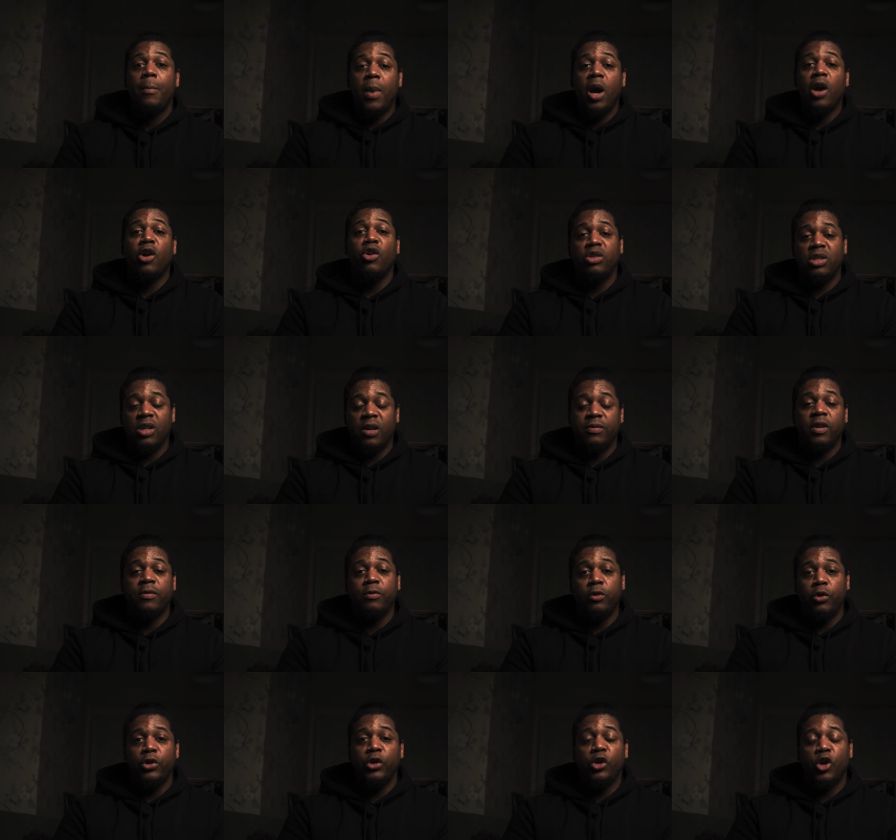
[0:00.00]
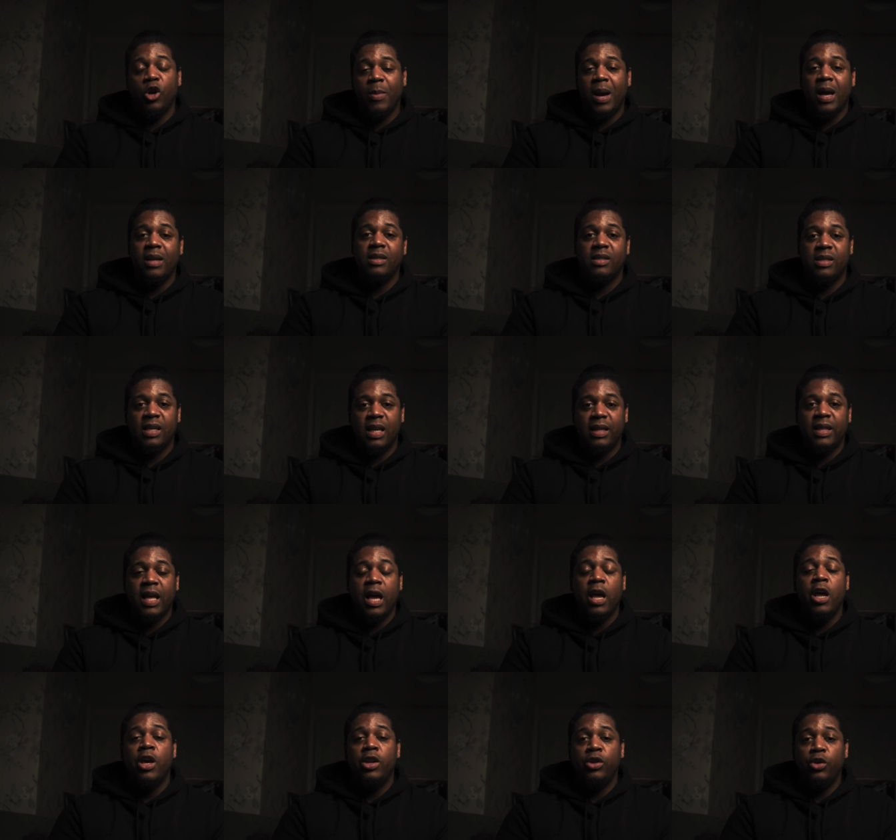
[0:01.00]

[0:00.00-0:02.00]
Microsoft have already come out and said that